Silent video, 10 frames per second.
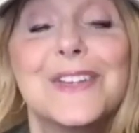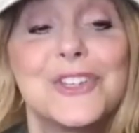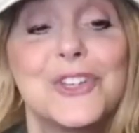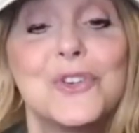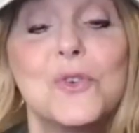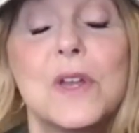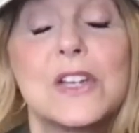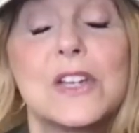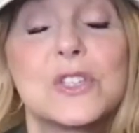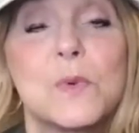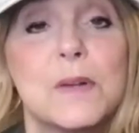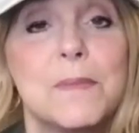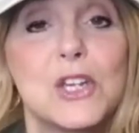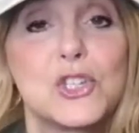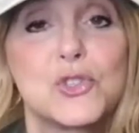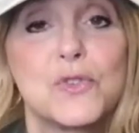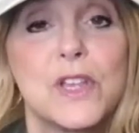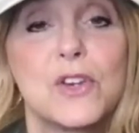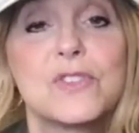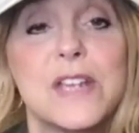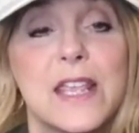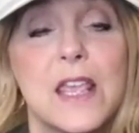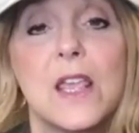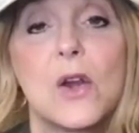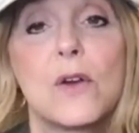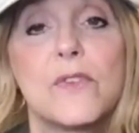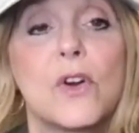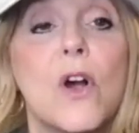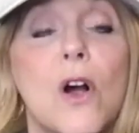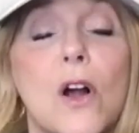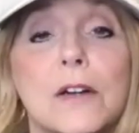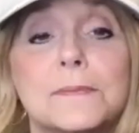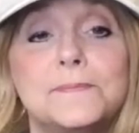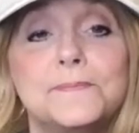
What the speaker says: to you, and I just want to make sure that you're taking care of your heart.